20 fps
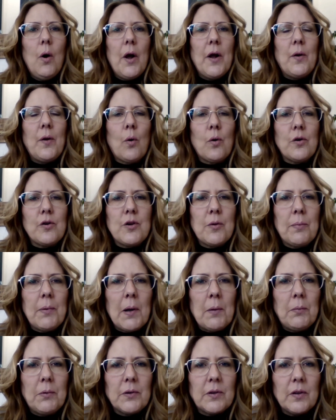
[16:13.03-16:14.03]
in order to
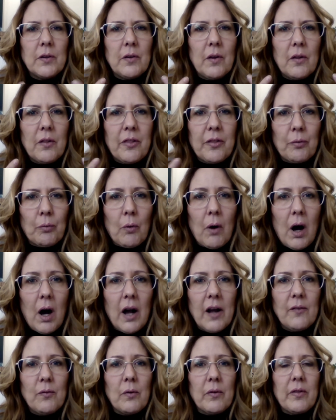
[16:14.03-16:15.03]
be able to
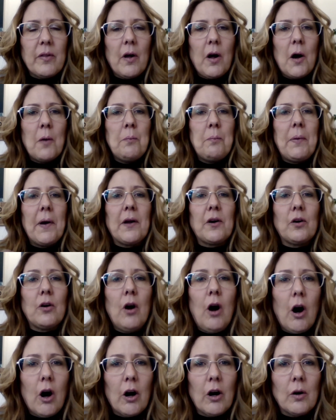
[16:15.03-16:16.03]
thrive with a, better
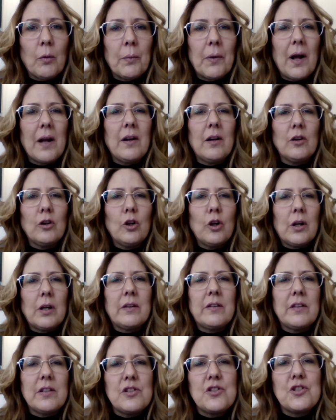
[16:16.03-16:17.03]
heart, we got to look
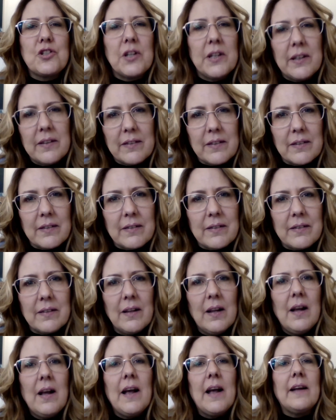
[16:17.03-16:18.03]
to Jesus
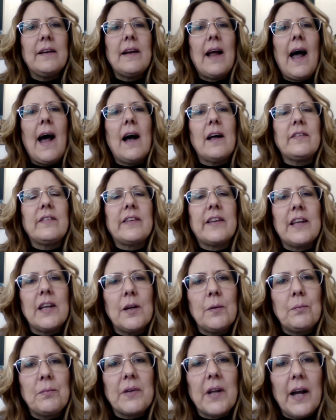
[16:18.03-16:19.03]
and ask
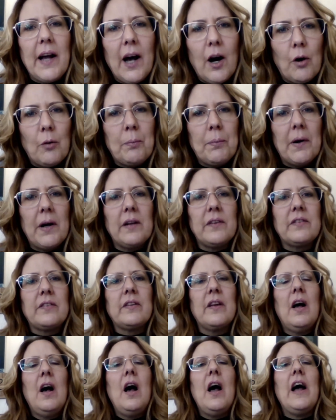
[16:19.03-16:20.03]
Him to help
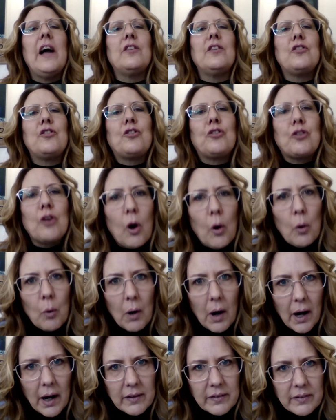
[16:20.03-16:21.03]
us and
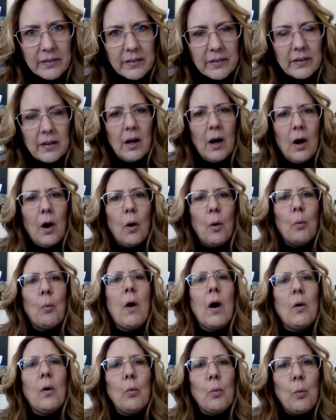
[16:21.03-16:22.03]
show us
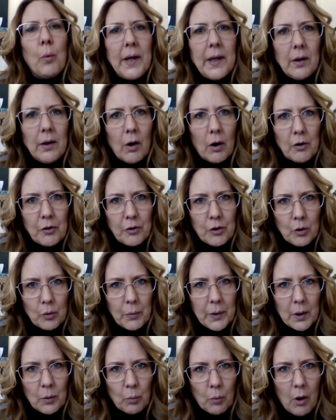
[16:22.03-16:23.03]
what we are
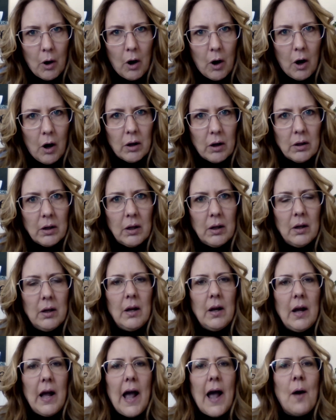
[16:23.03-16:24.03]
doing wrong
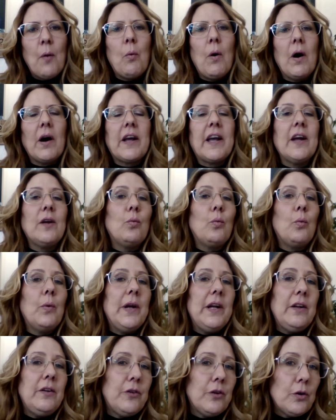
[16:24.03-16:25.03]
and what can
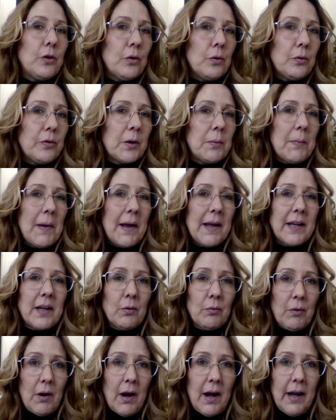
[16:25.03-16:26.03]
we do to make
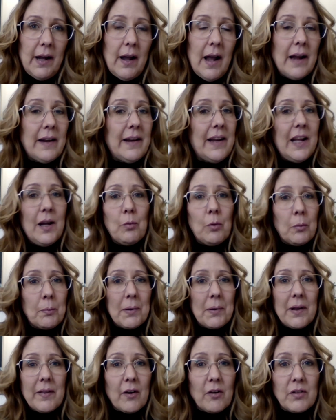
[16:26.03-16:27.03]
it right. And He will
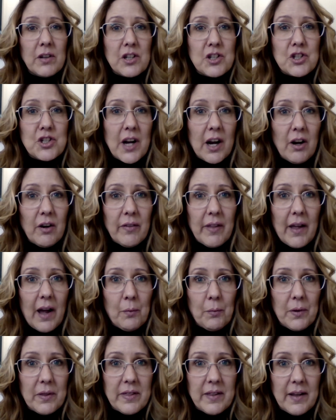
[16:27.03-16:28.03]
be there to share
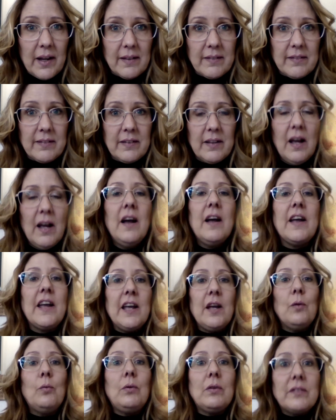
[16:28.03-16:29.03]
that with us.
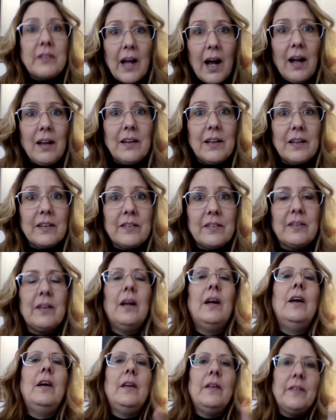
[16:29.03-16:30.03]
He will tell us
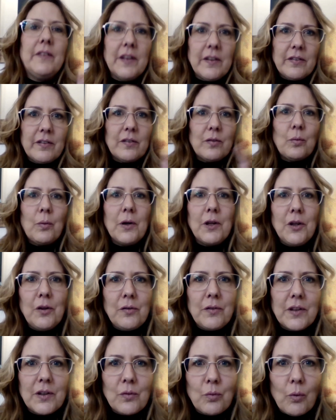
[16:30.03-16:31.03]
this is what
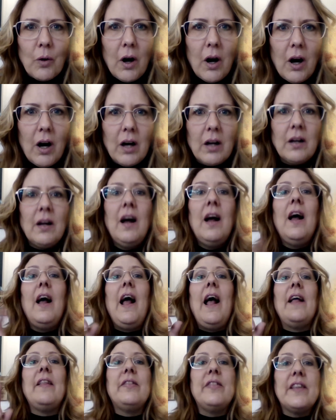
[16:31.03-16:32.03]
you did wrong
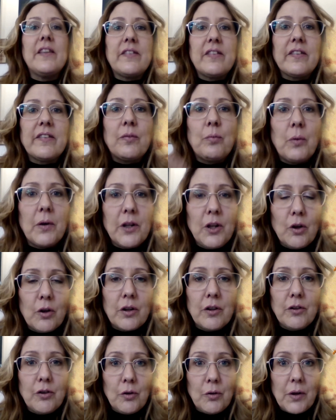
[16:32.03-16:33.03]
and this is what you
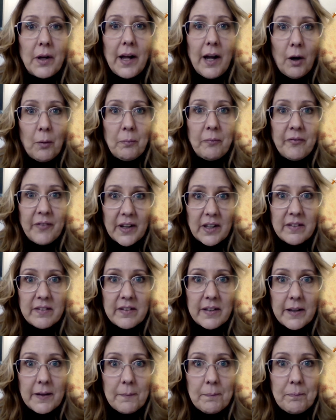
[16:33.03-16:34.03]
can do to help
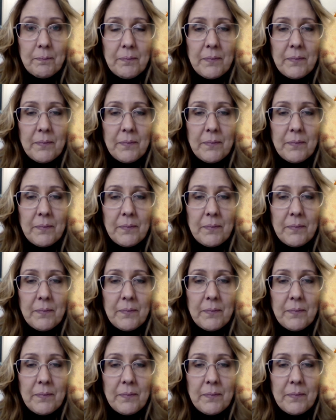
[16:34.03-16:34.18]
fix it.